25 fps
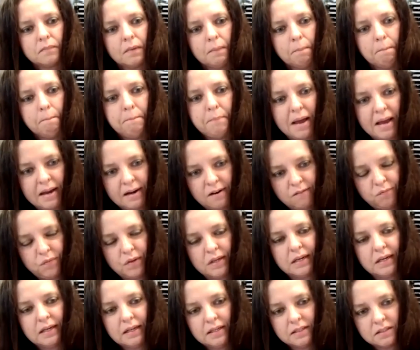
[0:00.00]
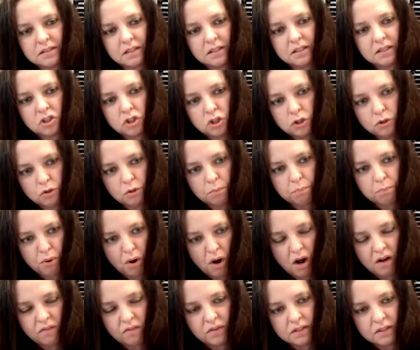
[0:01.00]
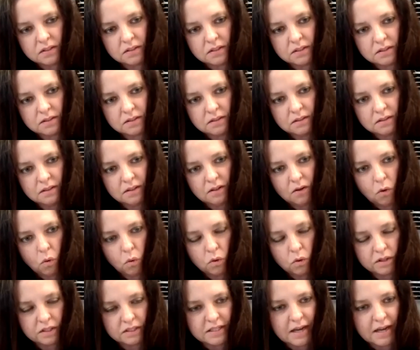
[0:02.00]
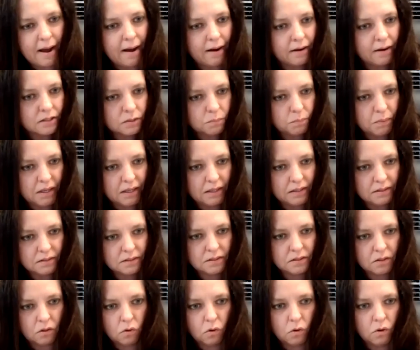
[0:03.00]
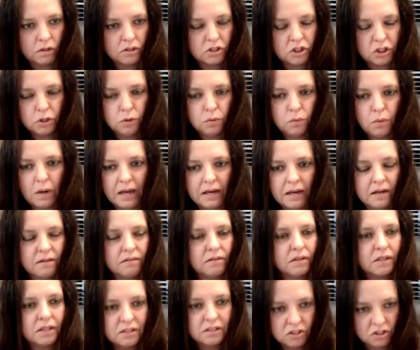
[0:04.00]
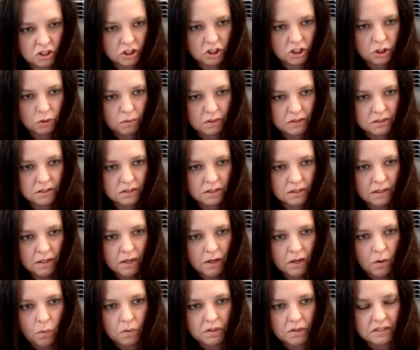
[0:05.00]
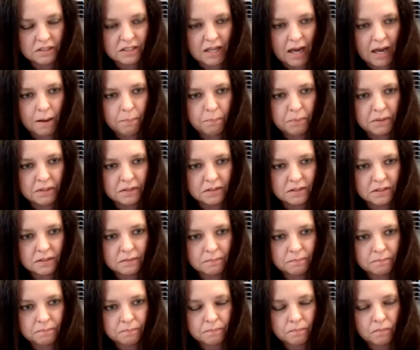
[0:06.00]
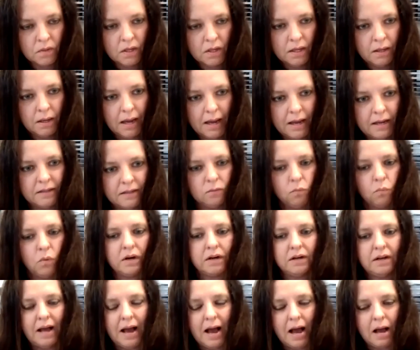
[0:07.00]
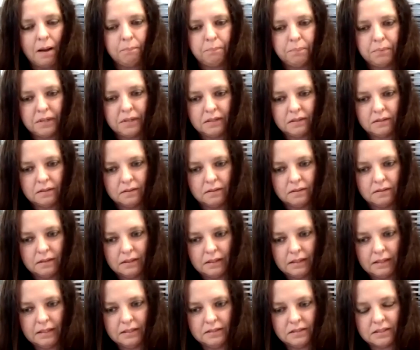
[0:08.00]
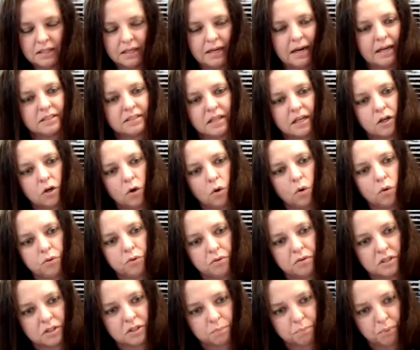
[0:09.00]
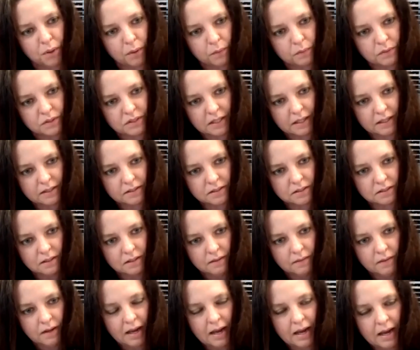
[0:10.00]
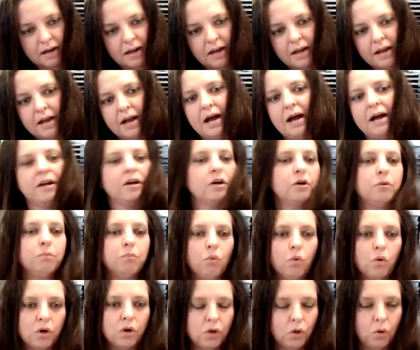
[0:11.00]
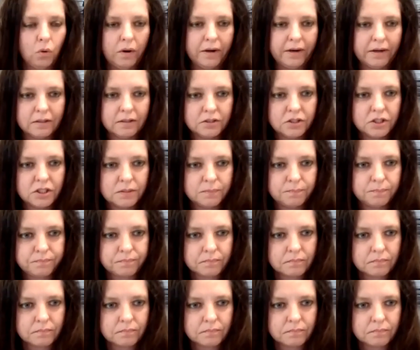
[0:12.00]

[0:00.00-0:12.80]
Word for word: benefit is it to the province or the tax base, or to any of the constituents when this happens? And what'll happen is that as I go through this process and I hire more lawyers,